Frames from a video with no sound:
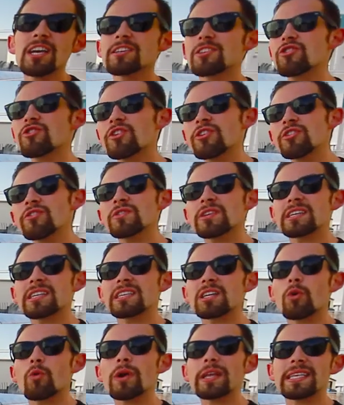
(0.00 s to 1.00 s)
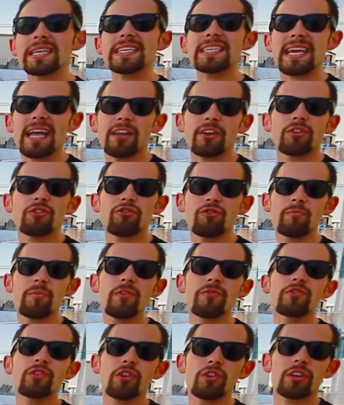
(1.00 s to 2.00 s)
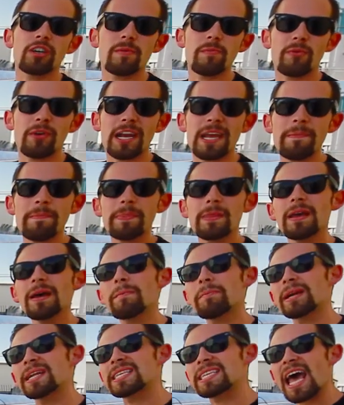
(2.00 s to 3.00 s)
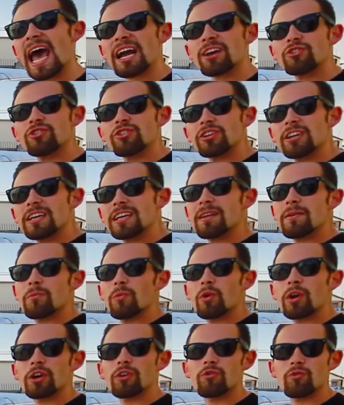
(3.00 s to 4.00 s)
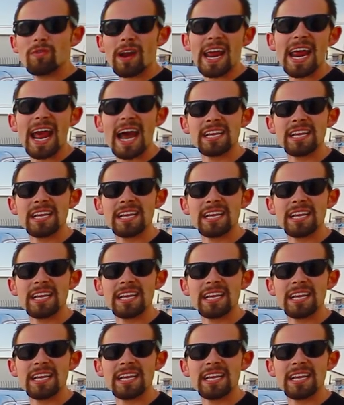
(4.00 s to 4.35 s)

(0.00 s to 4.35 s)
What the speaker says: So you can use it as a quick detailer to remove dirt and debris, but it's actually gonna work great